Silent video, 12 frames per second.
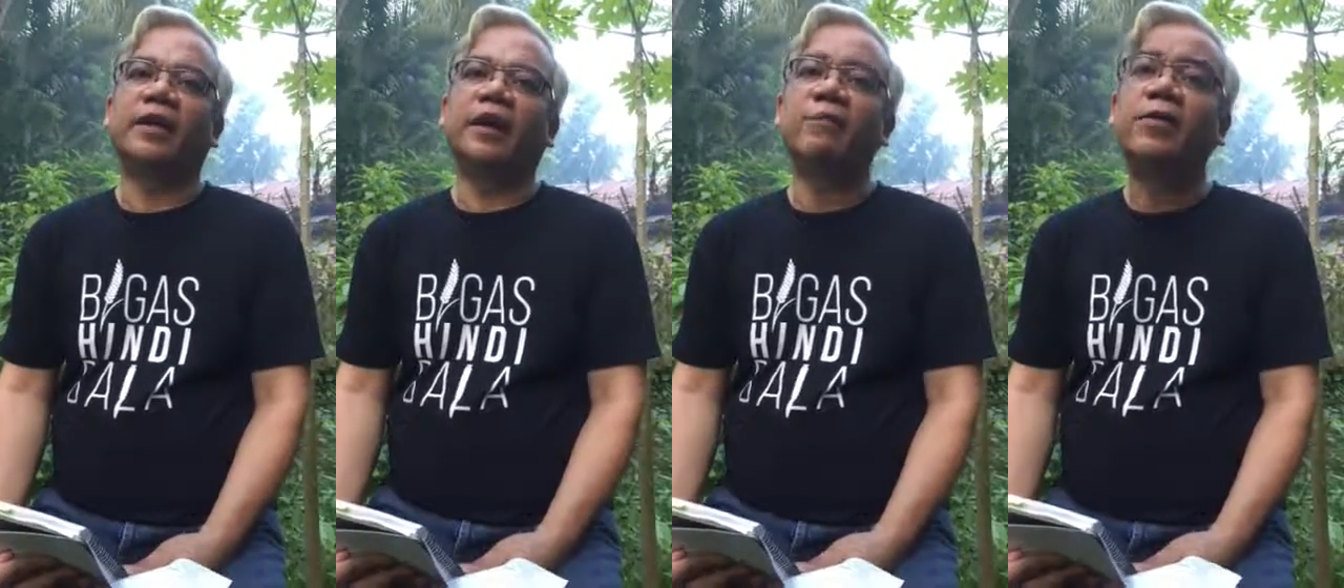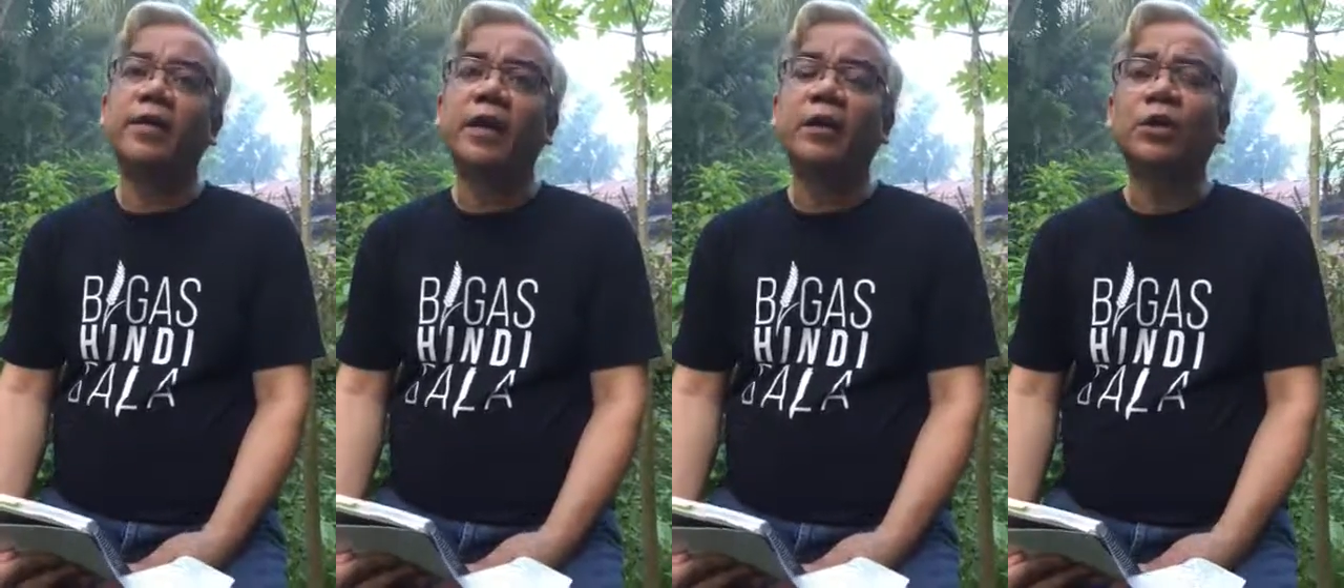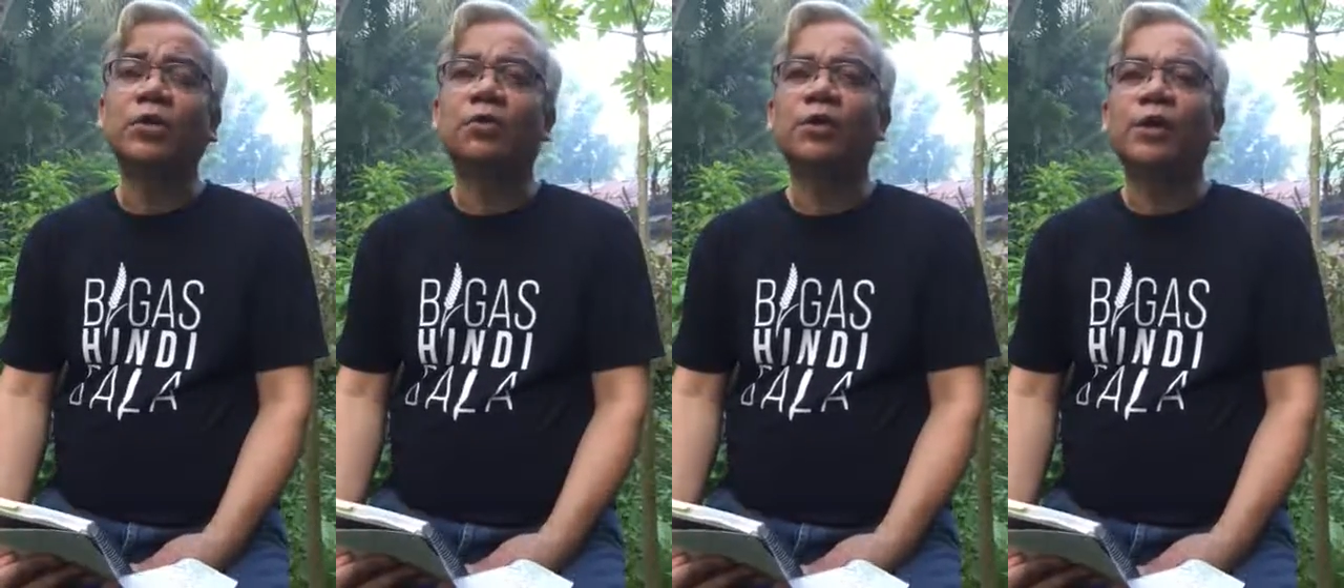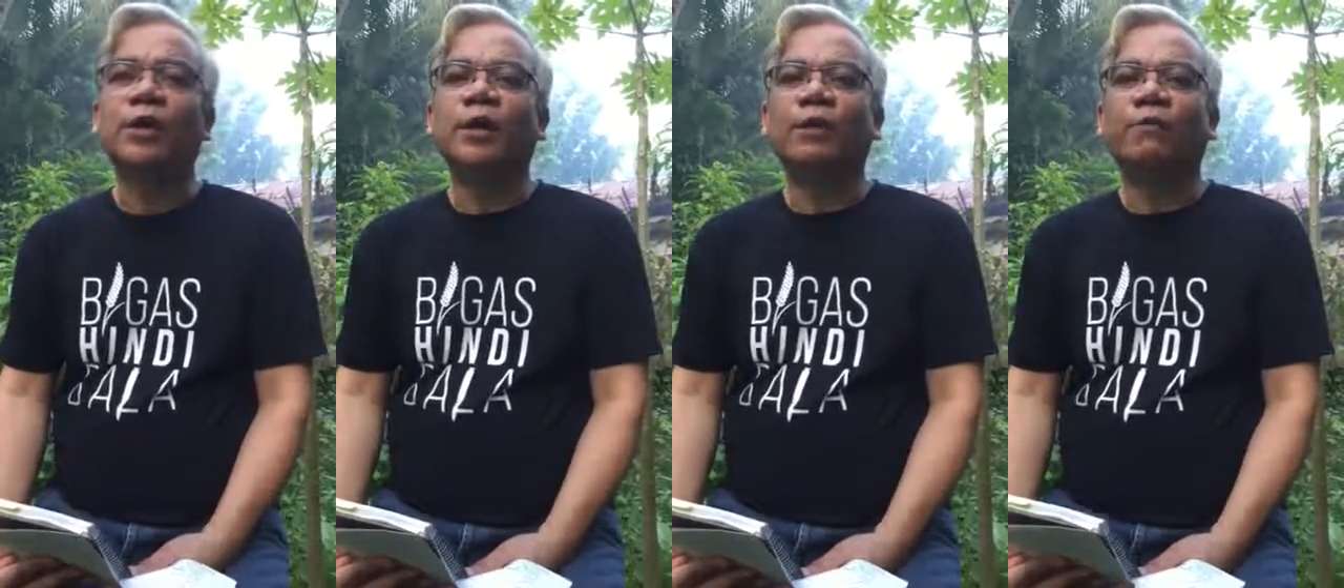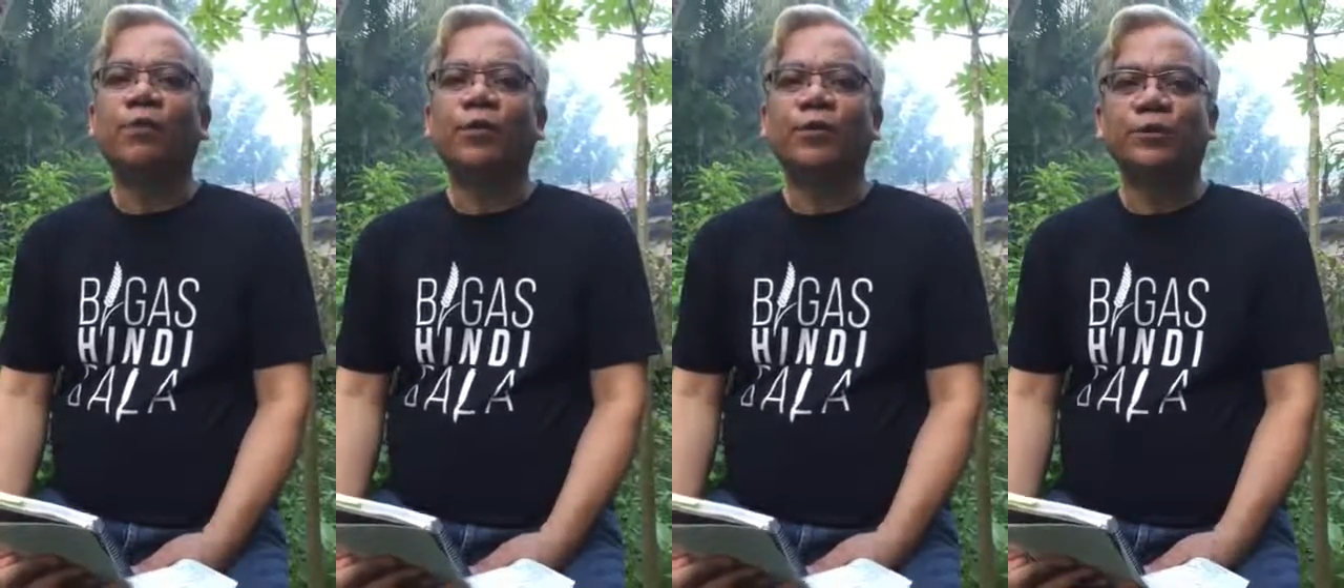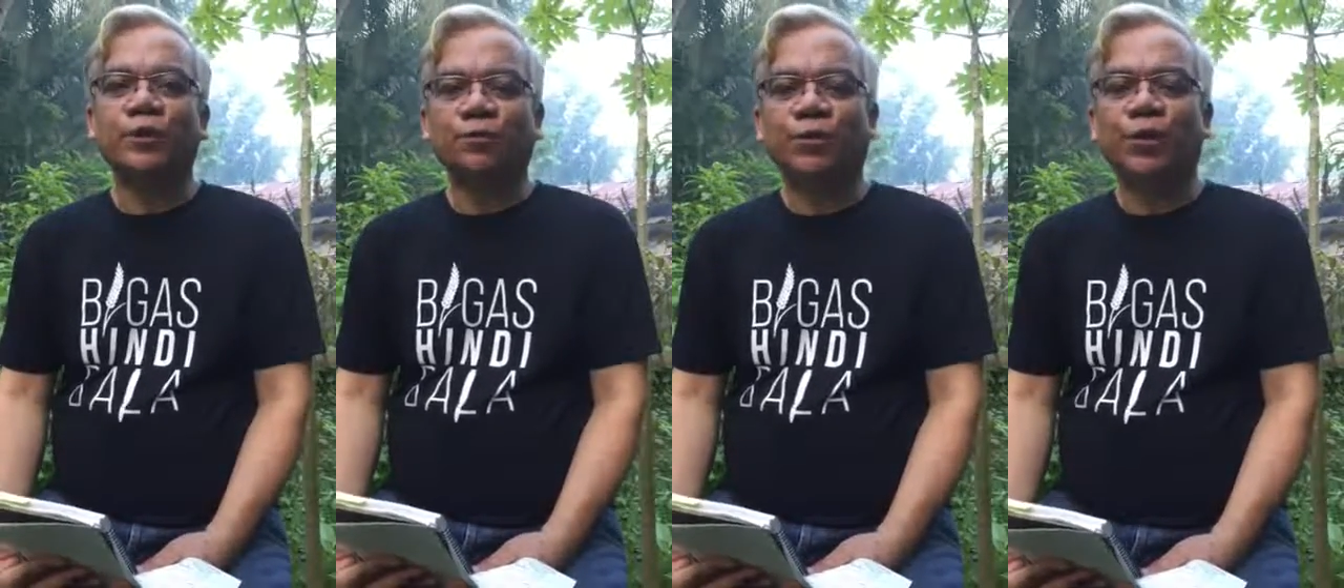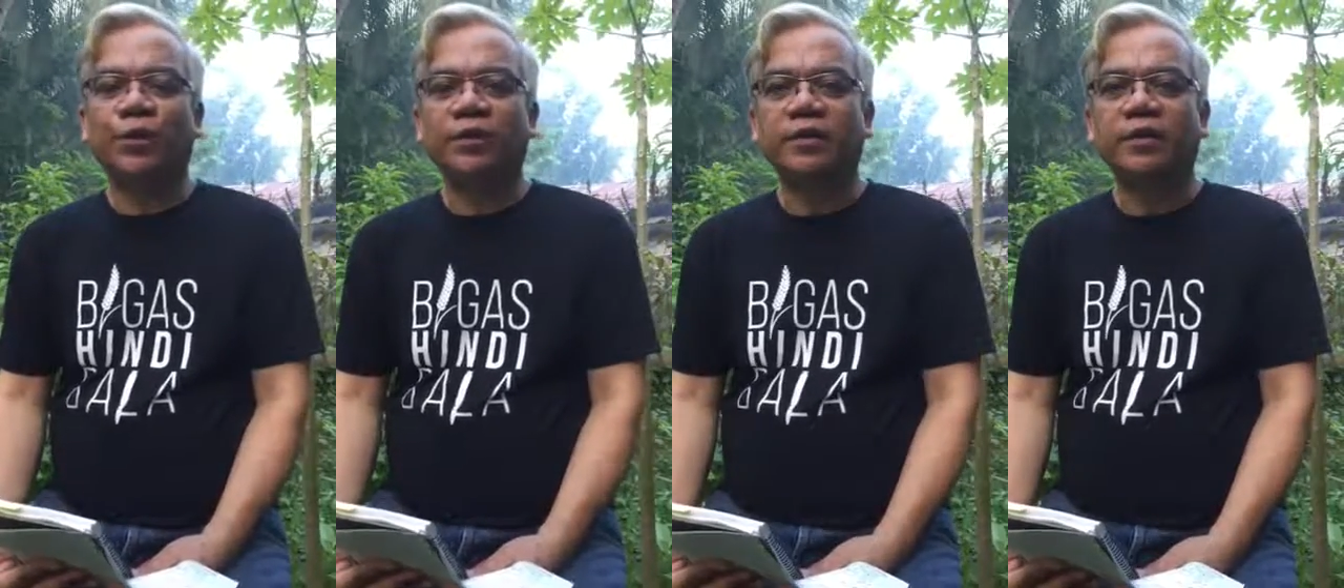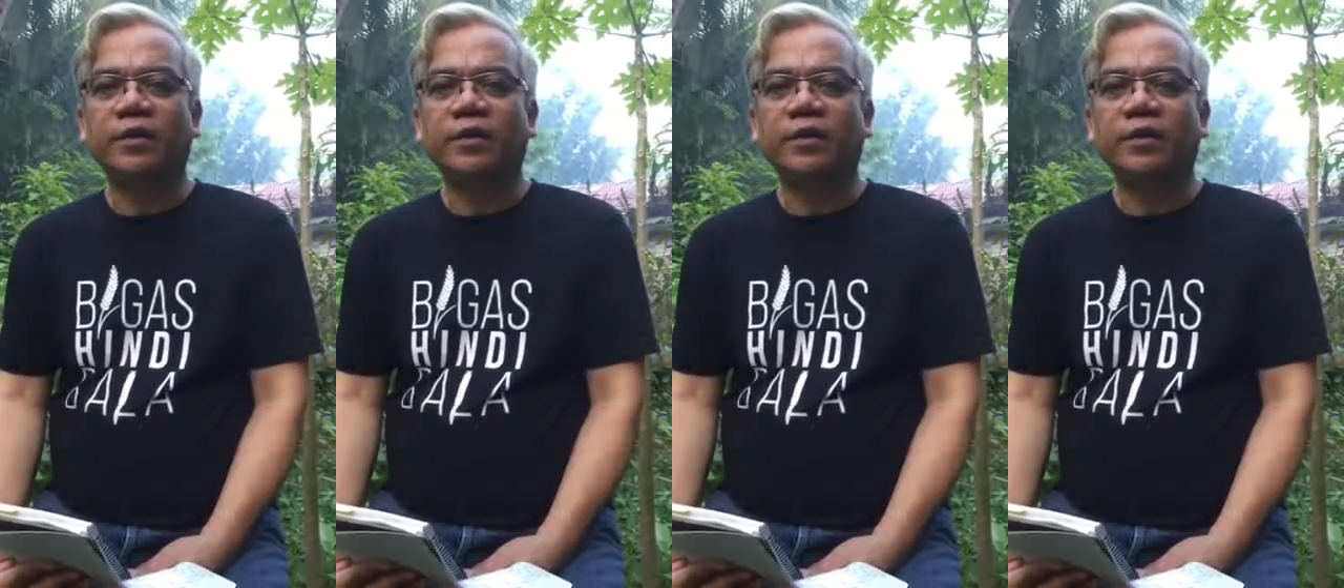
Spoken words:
And we thank you for the support